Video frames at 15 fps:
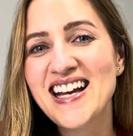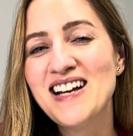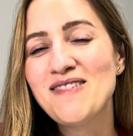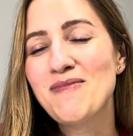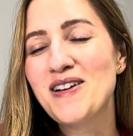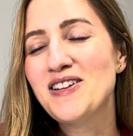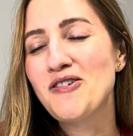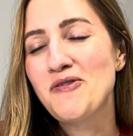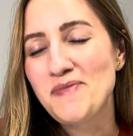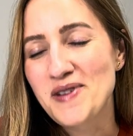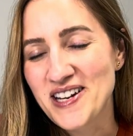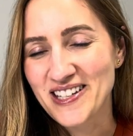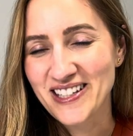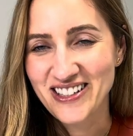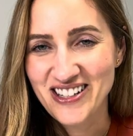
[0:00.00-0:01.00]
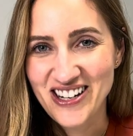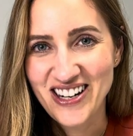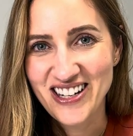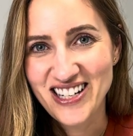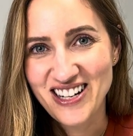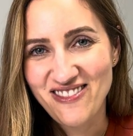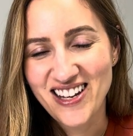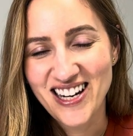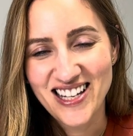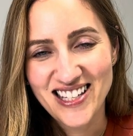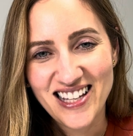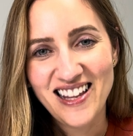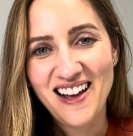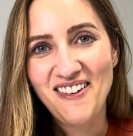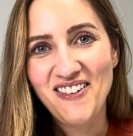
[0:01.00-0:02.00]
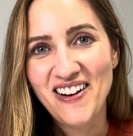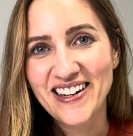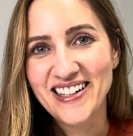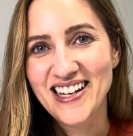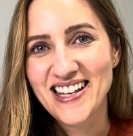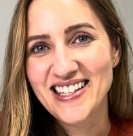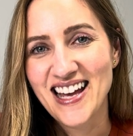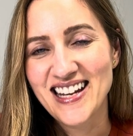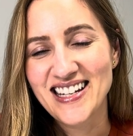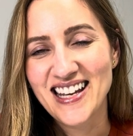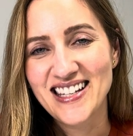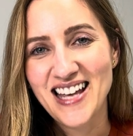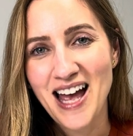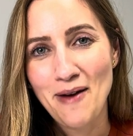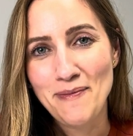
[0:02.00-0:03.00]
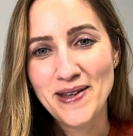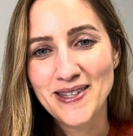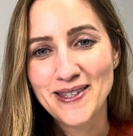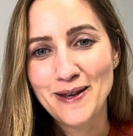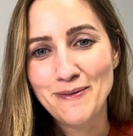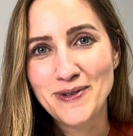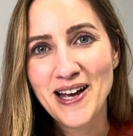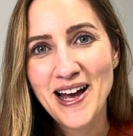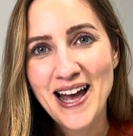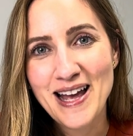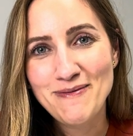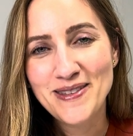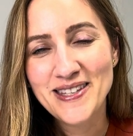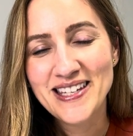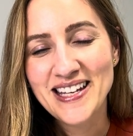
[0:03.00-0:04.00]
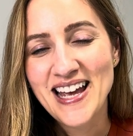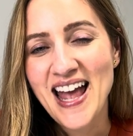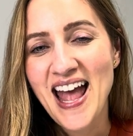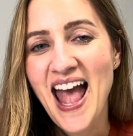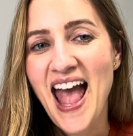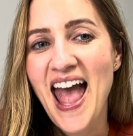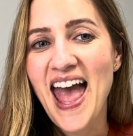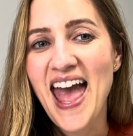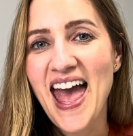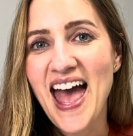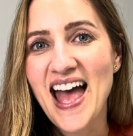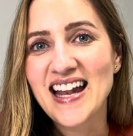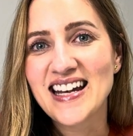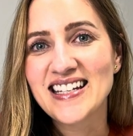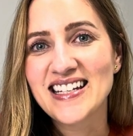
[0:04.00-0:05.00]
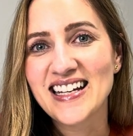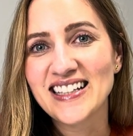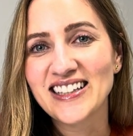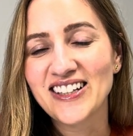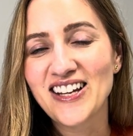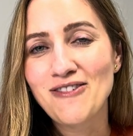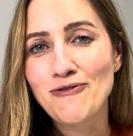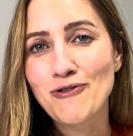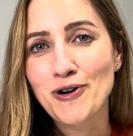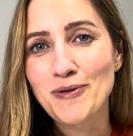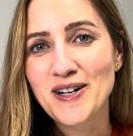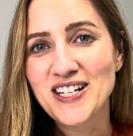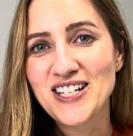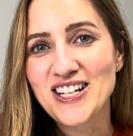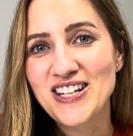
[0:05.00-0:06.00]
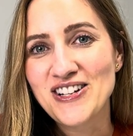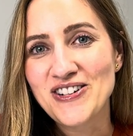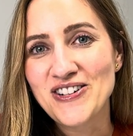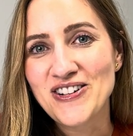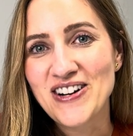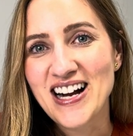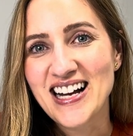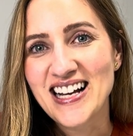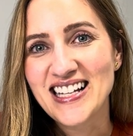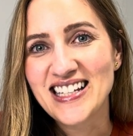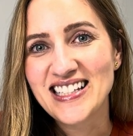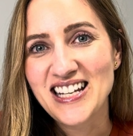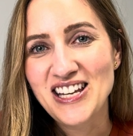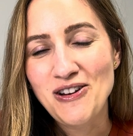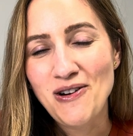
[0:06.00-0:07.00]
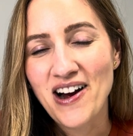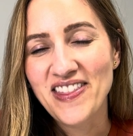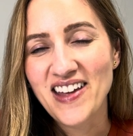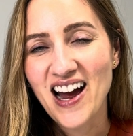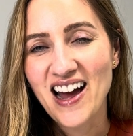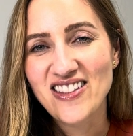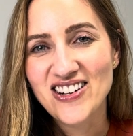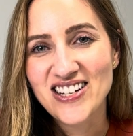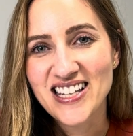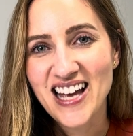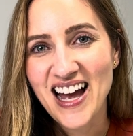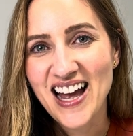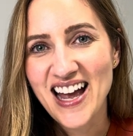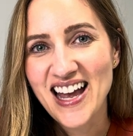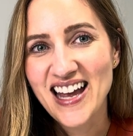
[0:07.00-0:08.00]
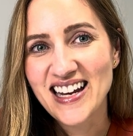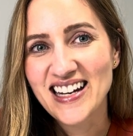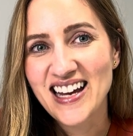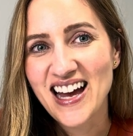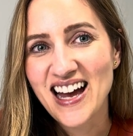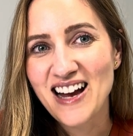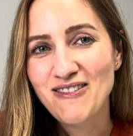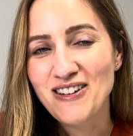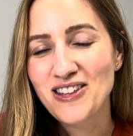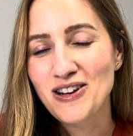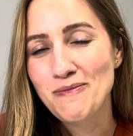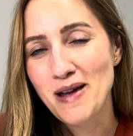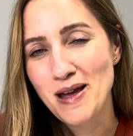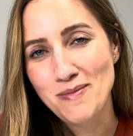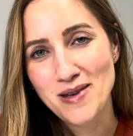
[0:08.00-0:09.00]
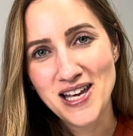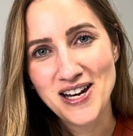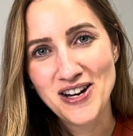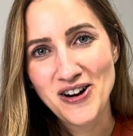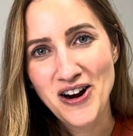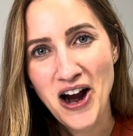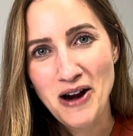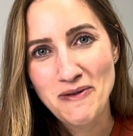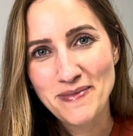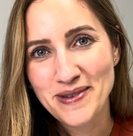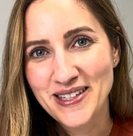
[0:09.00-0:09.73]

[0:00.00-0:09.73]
But don't be discouraged if it is a long one, because that does happen sometimes. And looking forward to seeing you on the other side with your baby in your arms.